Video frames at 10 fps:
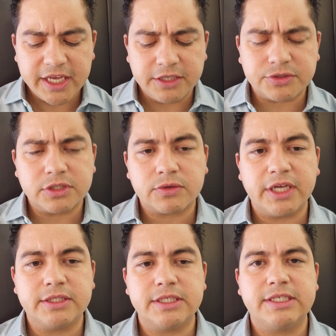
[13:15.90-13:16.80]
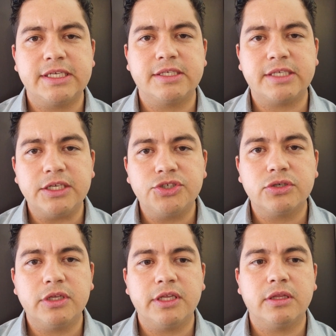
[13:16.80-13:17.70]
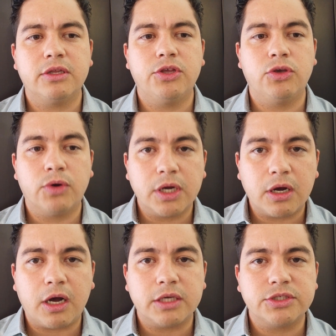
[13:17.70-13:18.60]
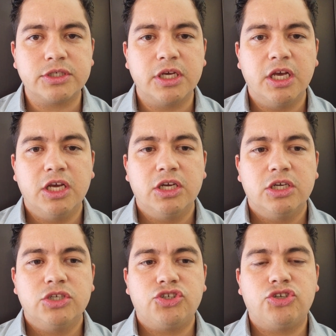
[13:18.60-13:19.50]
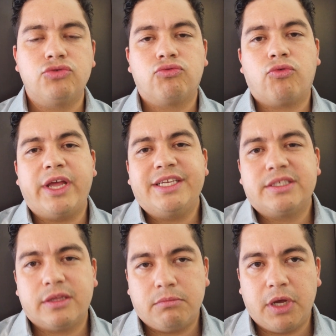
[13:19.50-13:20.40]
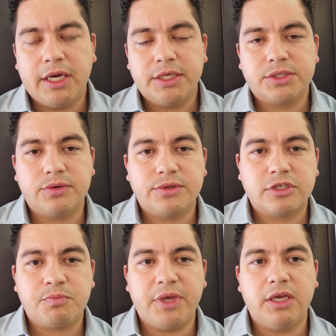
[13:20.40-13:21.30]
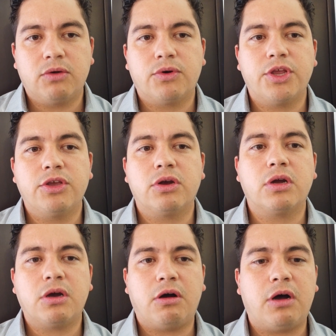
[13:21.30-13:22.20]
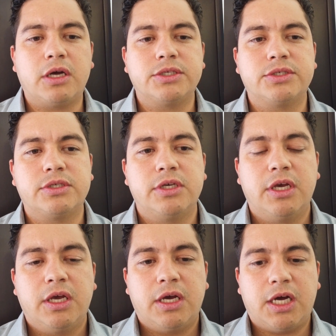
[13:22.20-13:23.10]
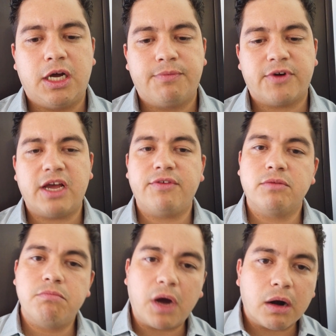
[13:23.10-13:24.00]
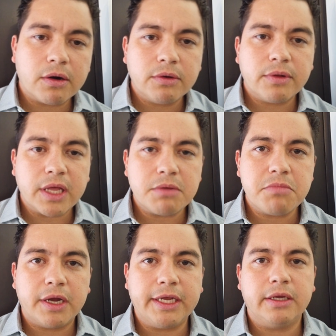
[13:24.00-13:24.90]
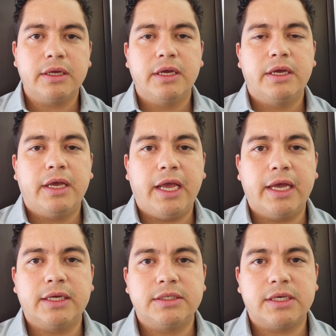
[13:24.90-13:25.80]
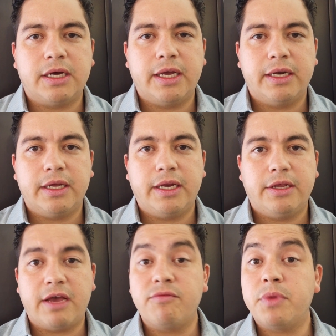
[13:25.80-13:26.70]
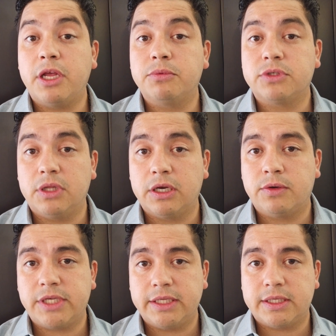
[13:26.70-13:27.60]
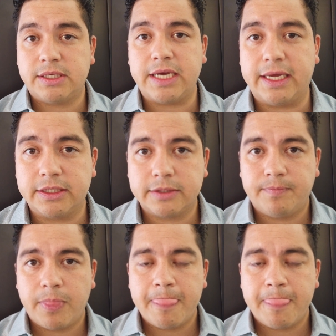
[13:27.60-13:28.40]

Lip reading: interest rates is essentially your cost to rent the money, so to speak, or your cost for having borrowed that money and you haven't been able to liquidate the debt.